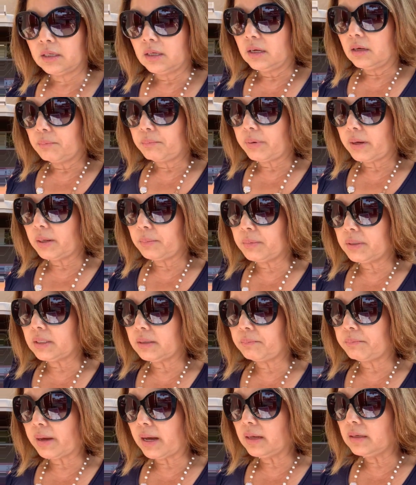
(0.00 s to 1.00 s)
payment and
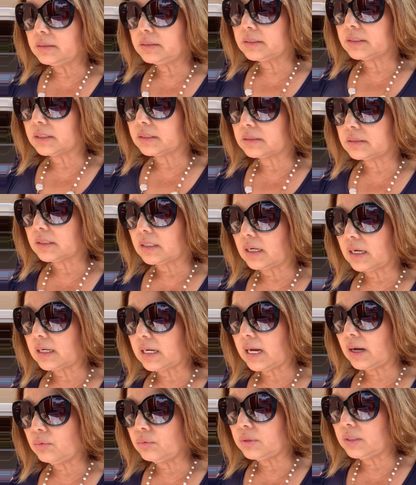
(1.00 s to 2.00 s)
balances,
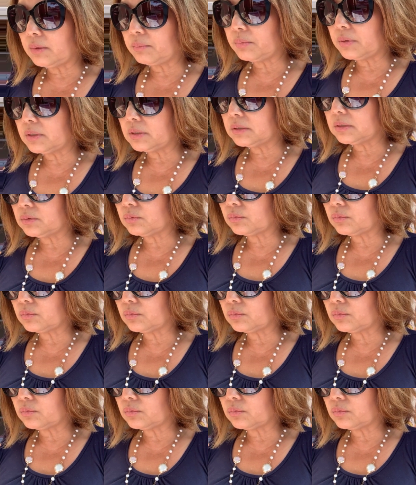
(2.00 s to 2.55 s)
account numbers,